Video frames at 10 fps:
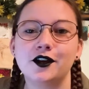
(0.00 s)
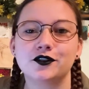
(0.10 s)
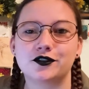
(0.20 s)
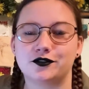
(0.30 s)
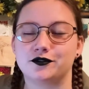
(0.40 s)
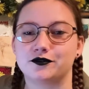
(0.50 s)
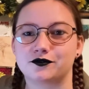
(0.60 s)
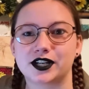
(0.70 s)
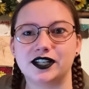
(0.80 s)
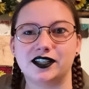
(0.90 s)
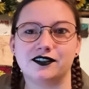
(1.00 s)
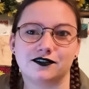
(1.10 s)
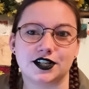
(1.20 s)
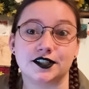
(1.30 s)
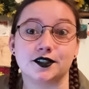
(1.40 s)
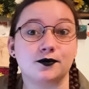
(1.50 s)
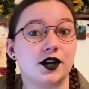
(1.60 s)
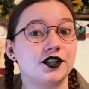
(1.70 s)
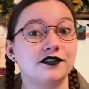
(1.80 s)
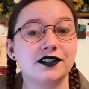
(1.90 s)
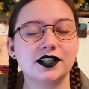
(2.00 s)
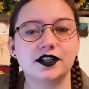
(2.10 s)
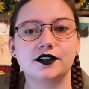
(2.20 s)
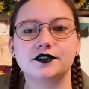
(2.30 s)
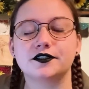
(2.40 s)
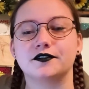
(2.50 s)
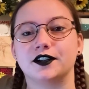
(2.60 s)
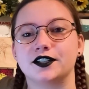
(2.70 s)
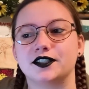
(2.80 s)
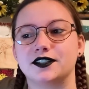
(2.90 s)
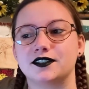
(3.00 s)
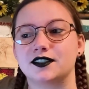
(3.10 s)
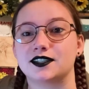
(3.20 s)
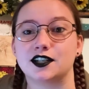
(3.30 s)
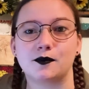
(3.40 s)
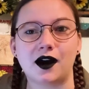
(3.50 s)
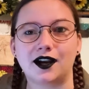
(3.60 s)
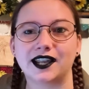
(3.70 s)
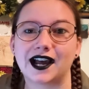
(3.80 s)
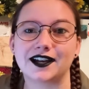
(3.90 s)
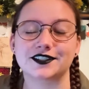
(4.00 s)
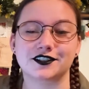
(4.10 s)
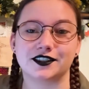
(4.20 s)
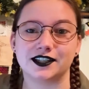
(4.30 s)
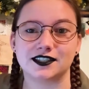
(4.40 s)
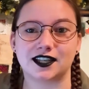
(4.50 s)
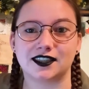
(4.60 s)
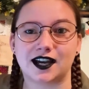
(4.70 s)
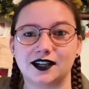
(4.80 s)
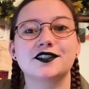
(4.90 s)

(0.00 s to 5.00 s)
to reading versus watching videos versus listening to podcasts or things like that.